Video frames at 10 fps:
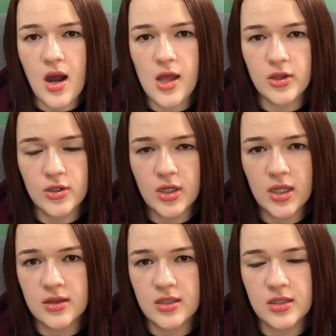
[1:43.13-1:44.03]
I look
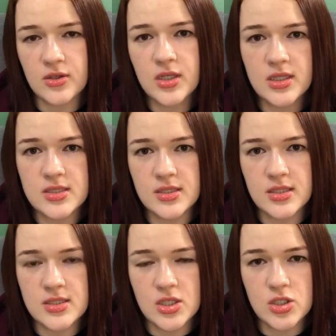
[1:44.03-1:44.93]
at the ingredients
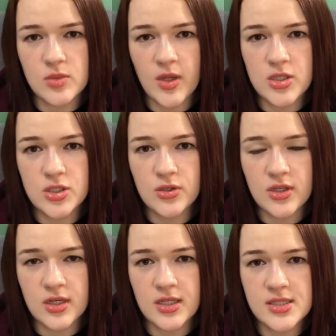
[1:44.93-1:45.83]
list to make sure
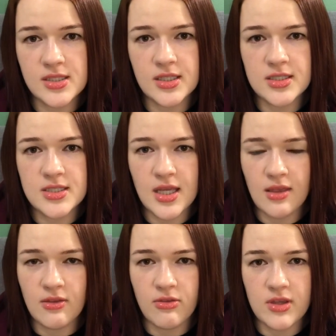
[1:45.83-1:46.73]
that it doesn't
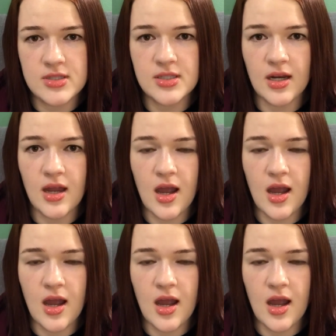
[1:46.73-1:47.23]
contain the things that I